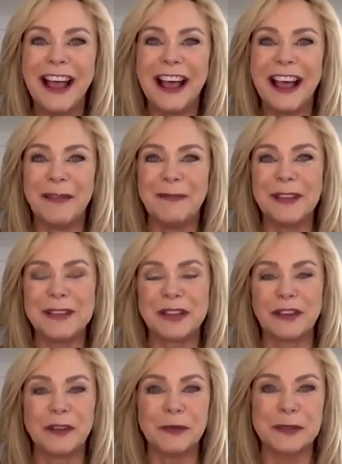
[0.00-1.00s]
Um, his
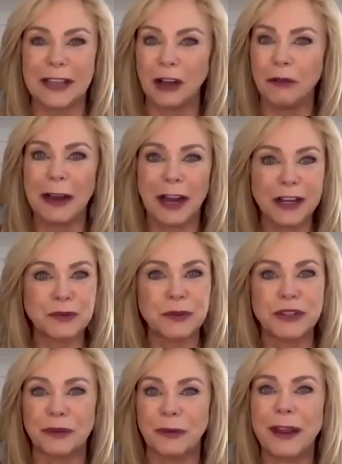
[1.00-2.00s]
servant was like, Oh my gosh,
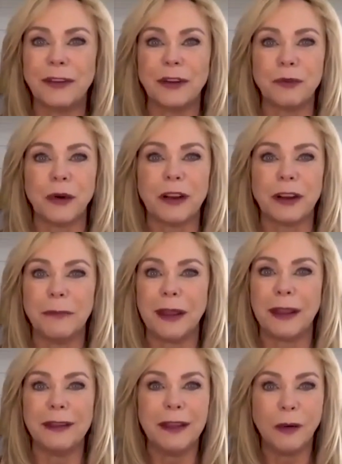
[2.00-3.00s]
we're surrounded. We're going to
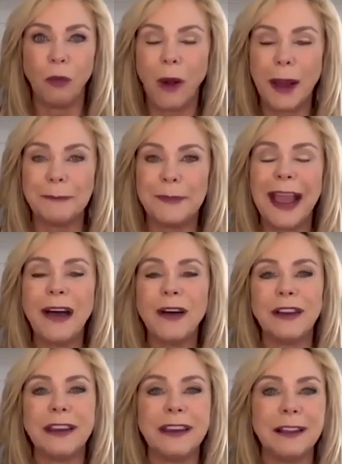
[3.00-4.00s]
be wiped
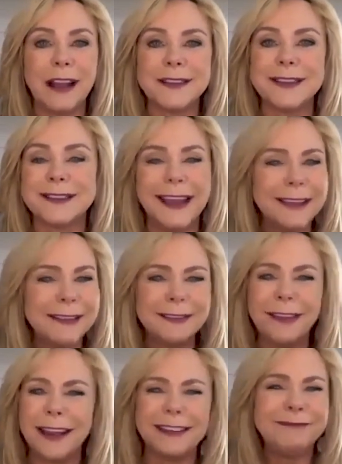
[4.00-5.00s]
out. And Elisha says, Yeah,
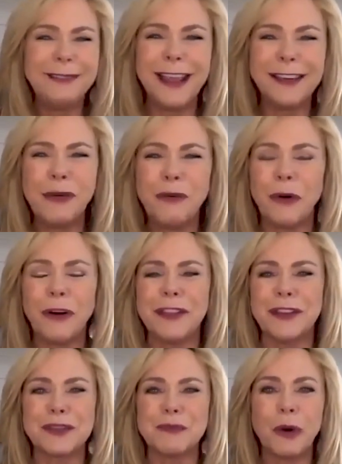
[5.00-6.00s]
like, yeah, don't worry.
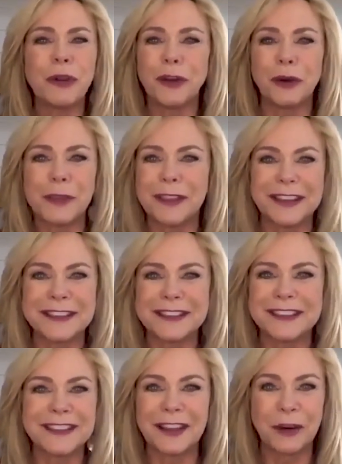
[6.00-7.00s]
There's more that are with
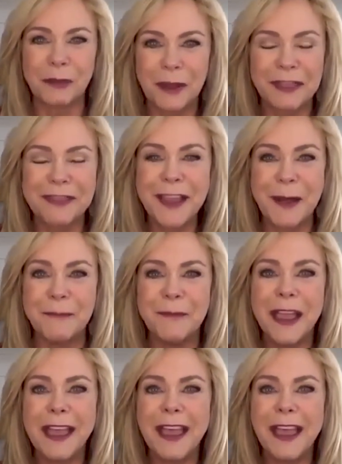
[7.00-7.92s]
us than are with them.